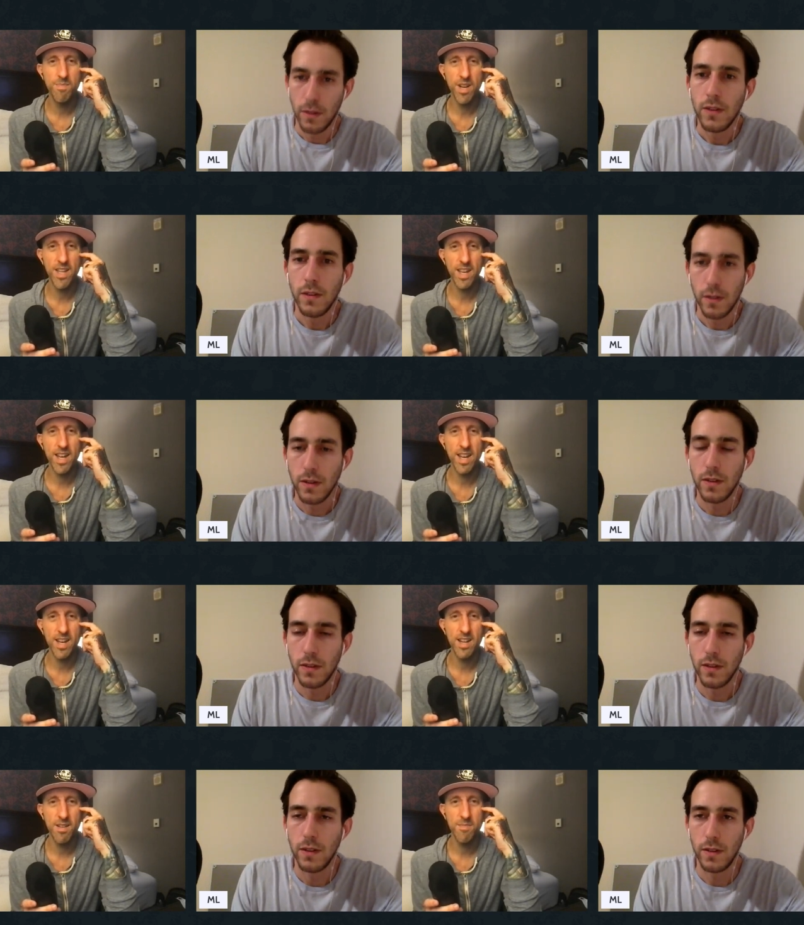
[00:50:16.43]
Speaker 1: but
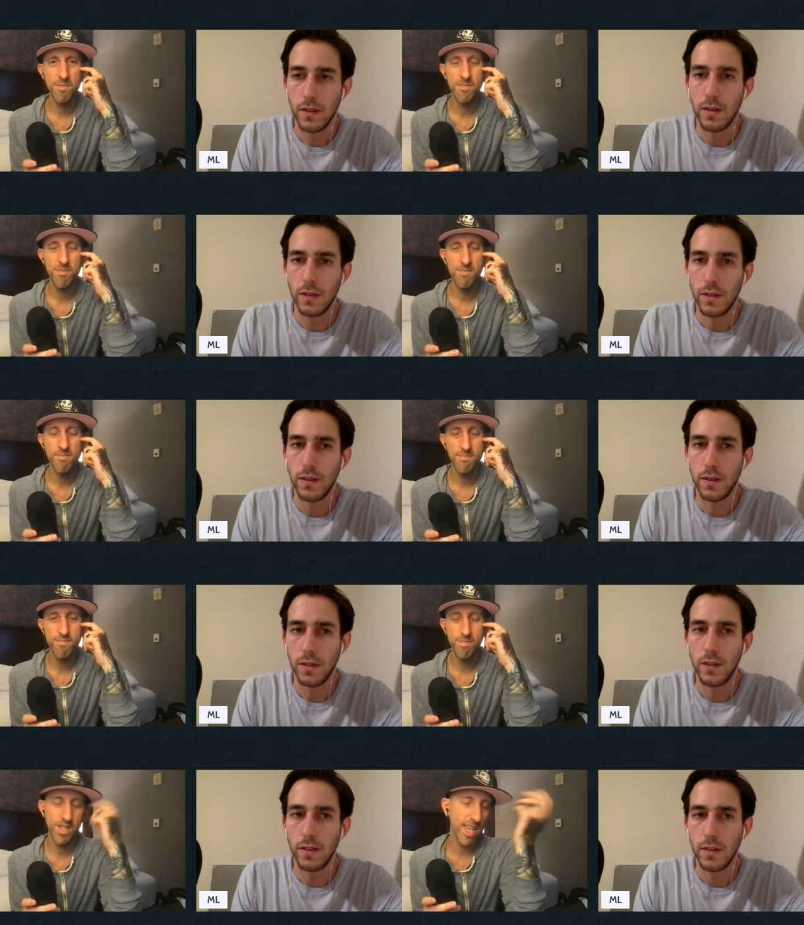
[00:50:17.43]
uh,
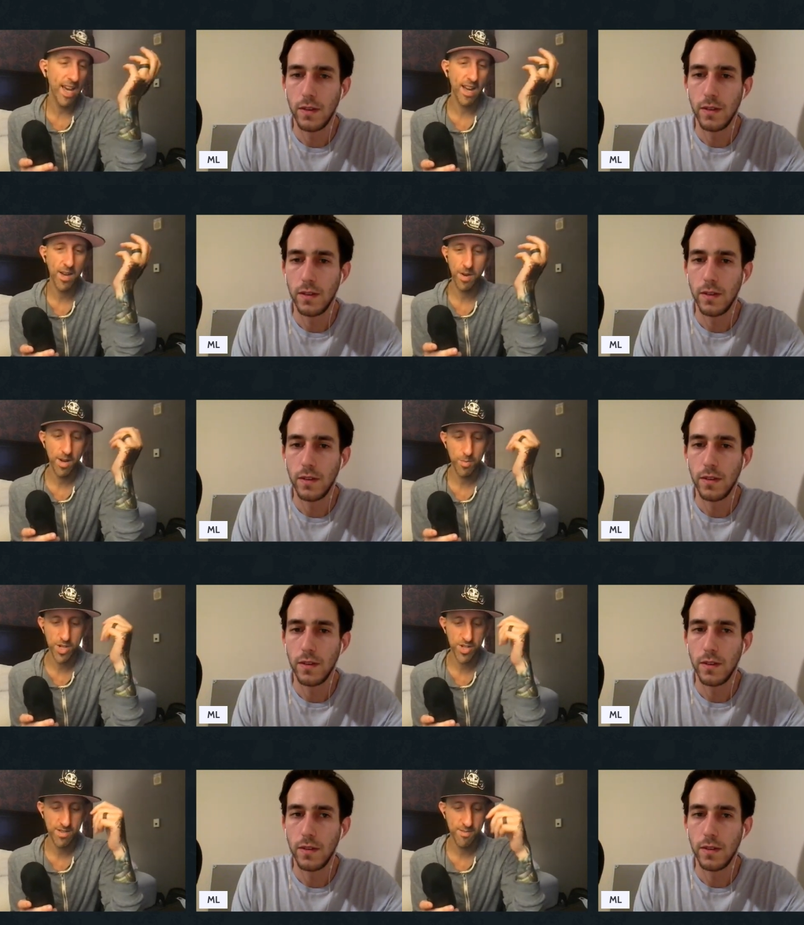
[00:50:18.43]
but yeah, I, I
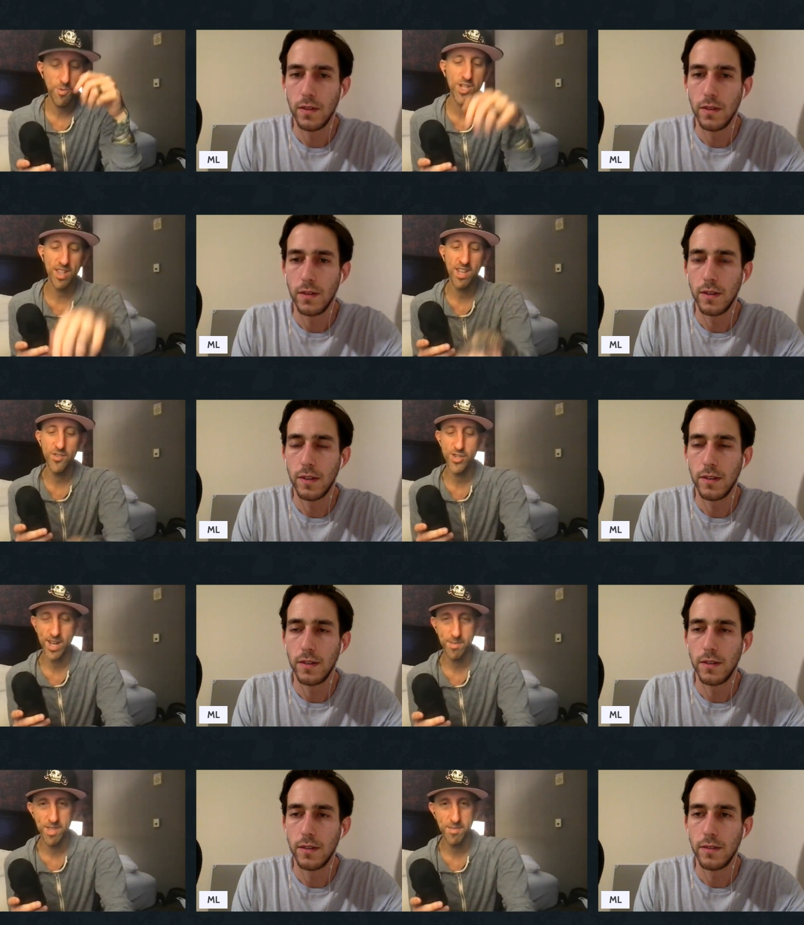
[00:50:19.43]
wish wish Landry
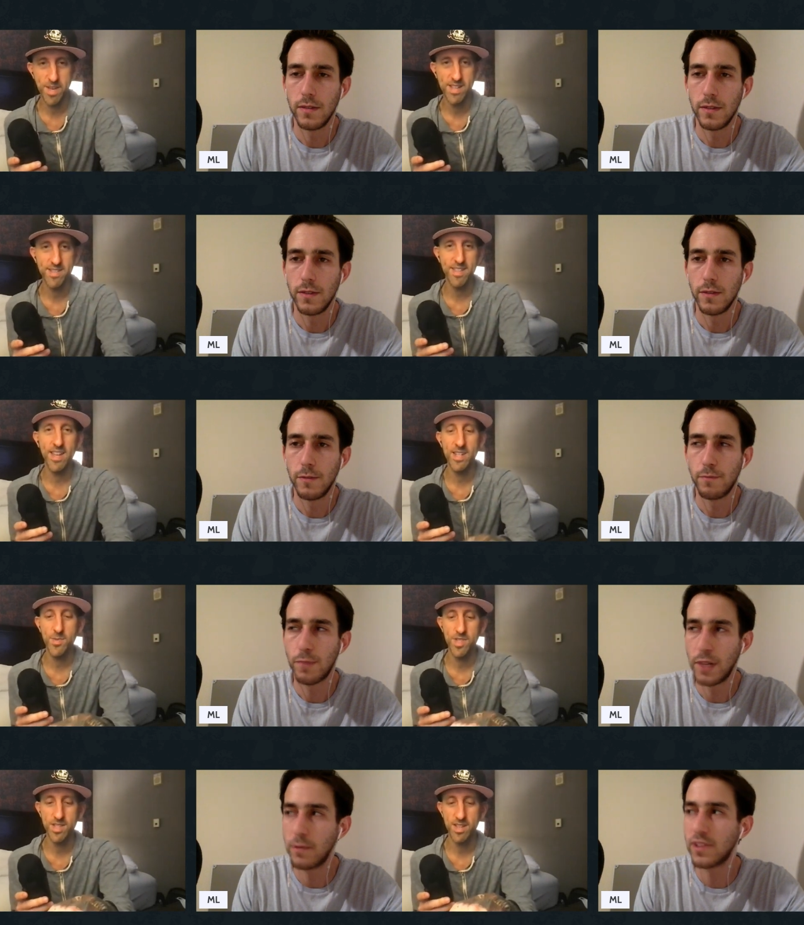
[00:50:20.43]
Shamet the best. Glad he's
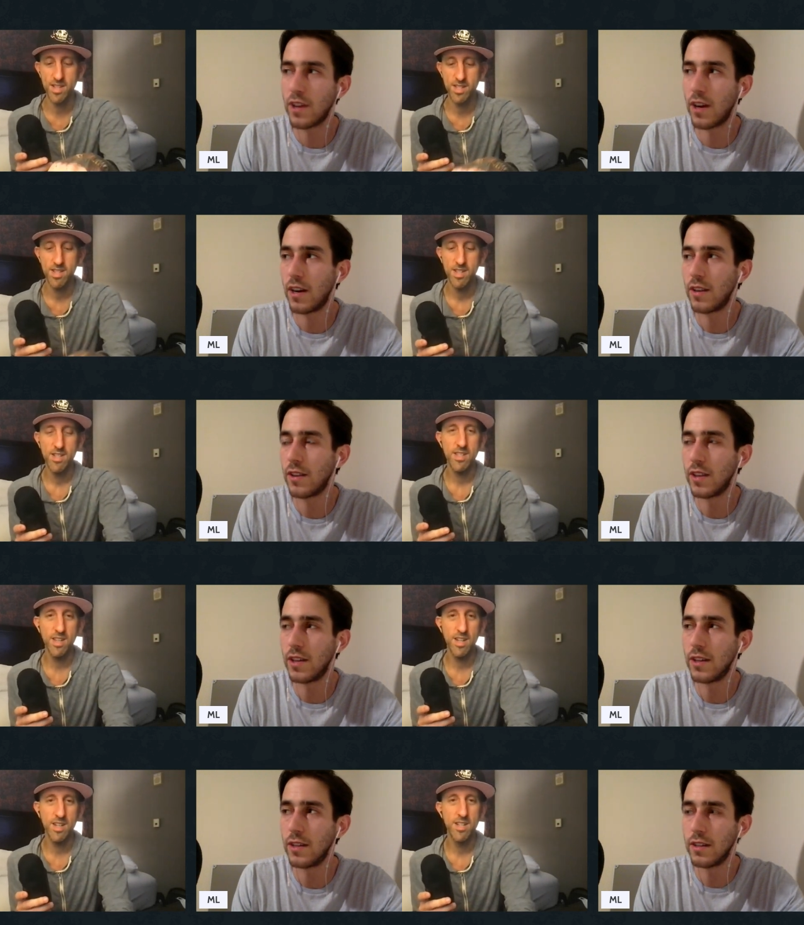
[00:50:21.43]
pretty bizarre.
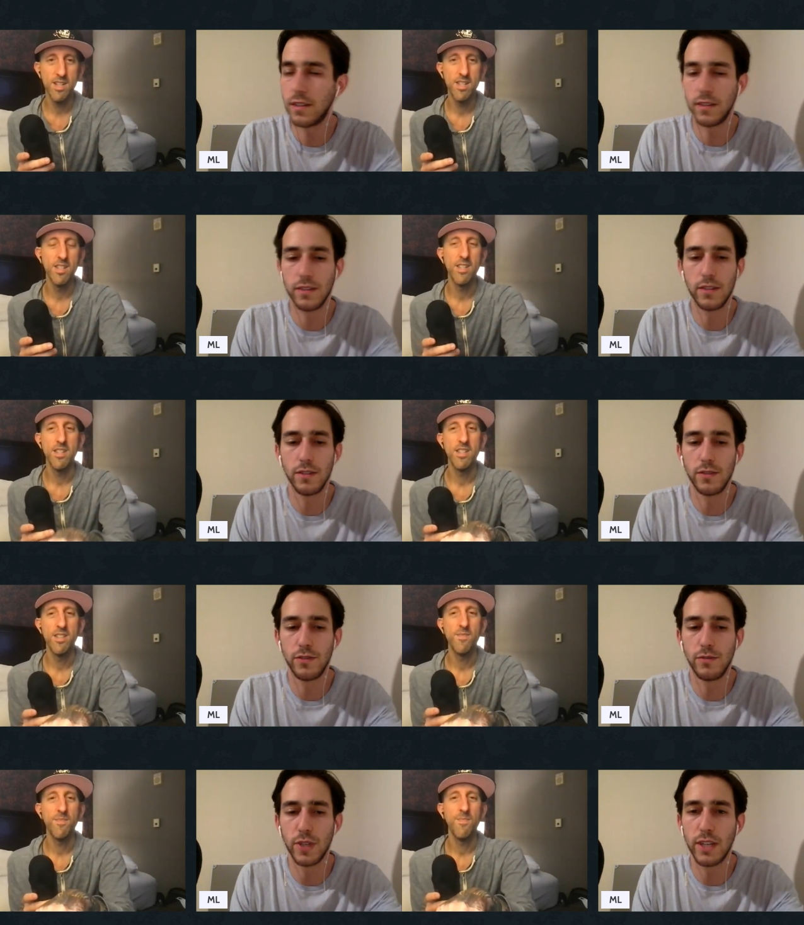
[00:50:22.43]
The
Speaker 2: yeah.
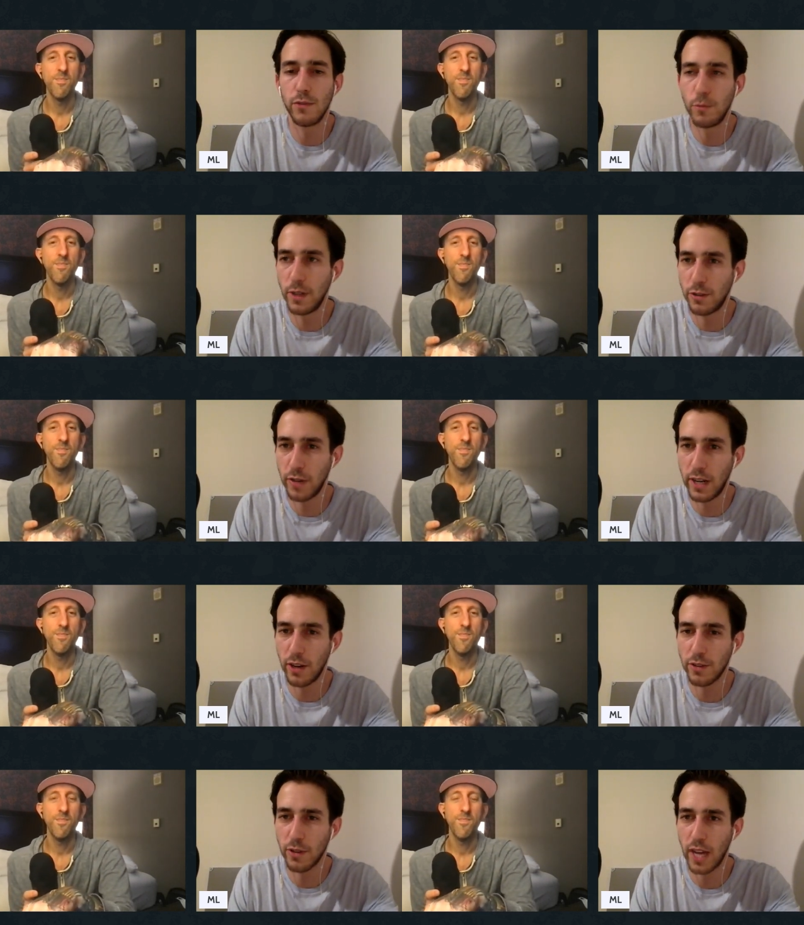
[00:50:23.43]
the Ricky Rubio trade
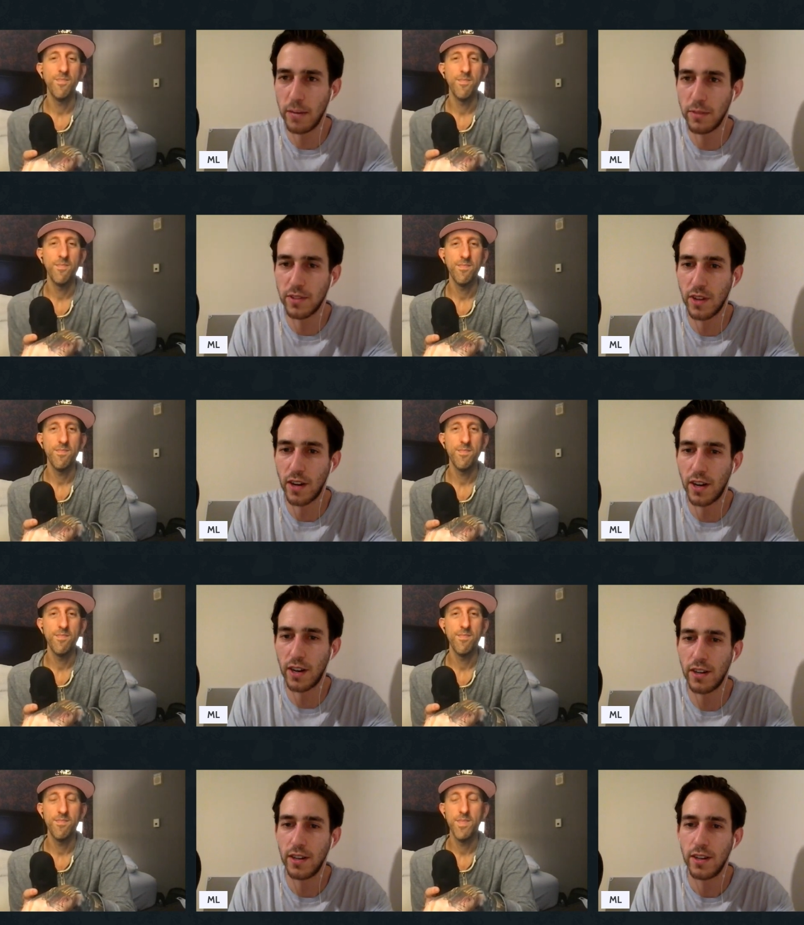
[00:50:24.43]
also kind of
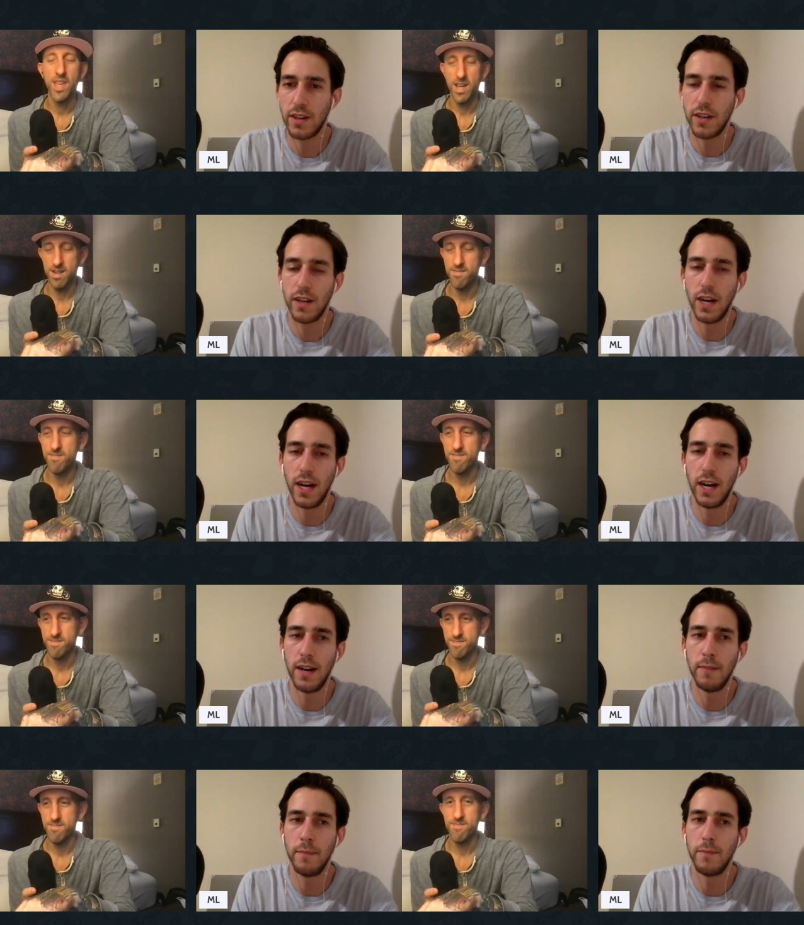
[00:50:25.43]
bizarre. Yeah.
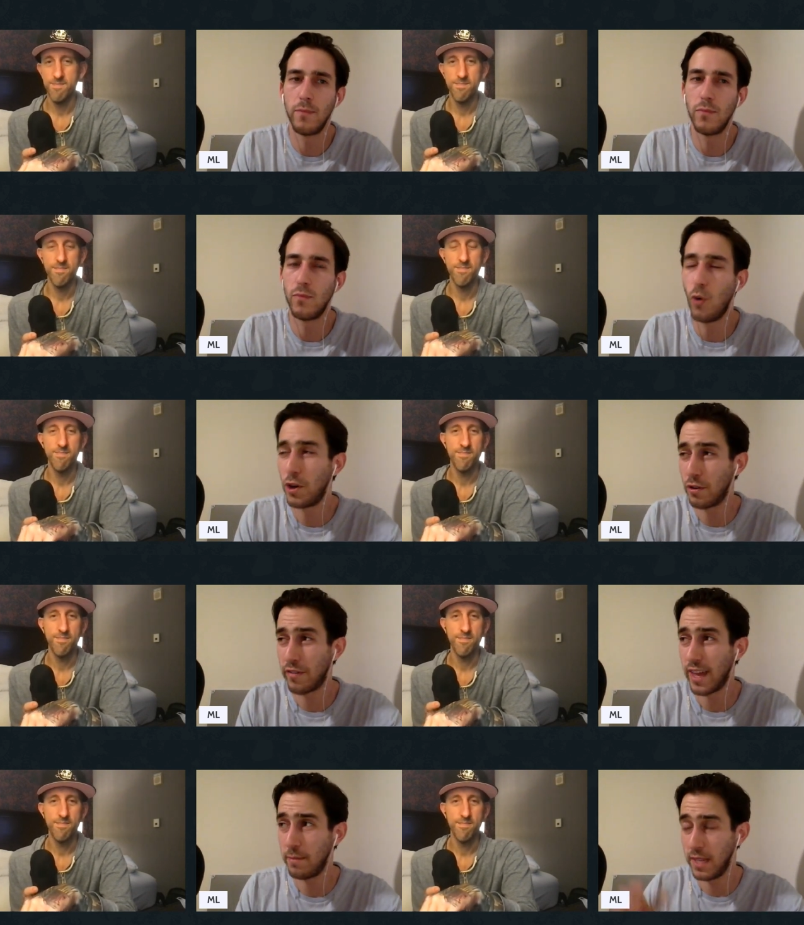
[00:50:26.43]
Um, wonder if
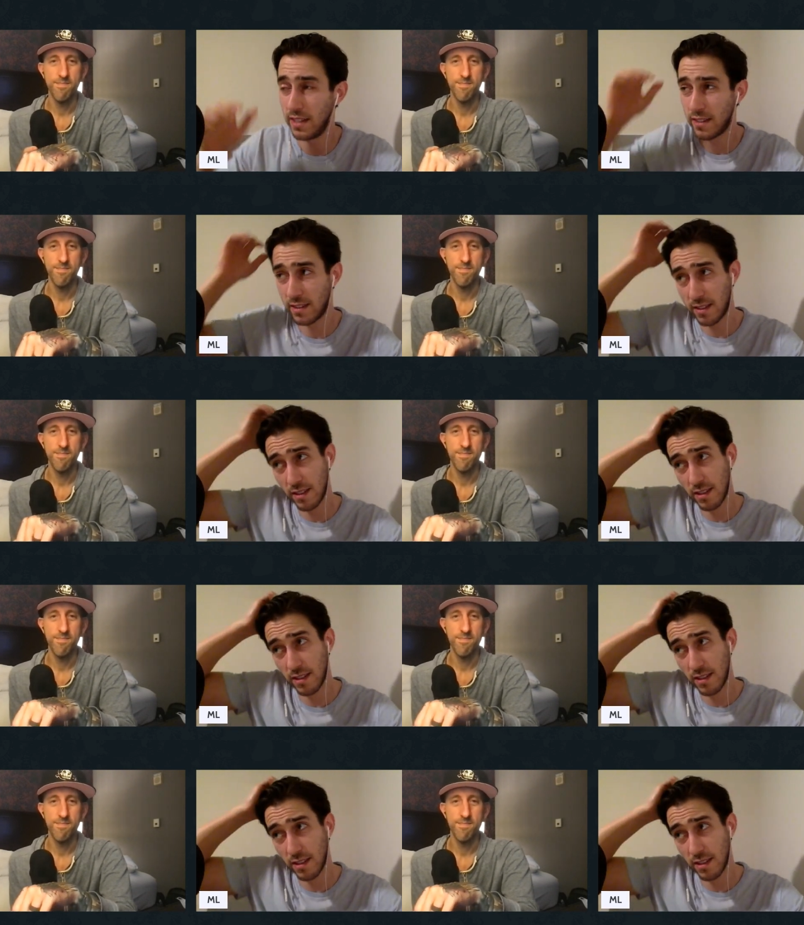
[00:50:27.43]
that means